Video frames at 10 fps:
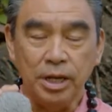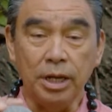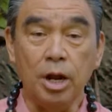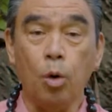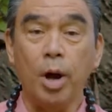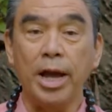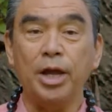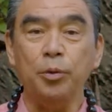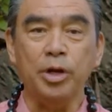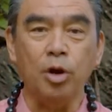In
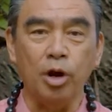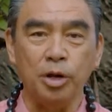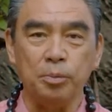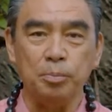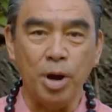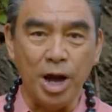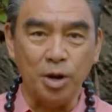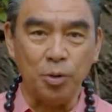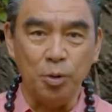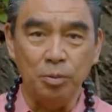Hawaiian, we call it
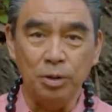pohaku,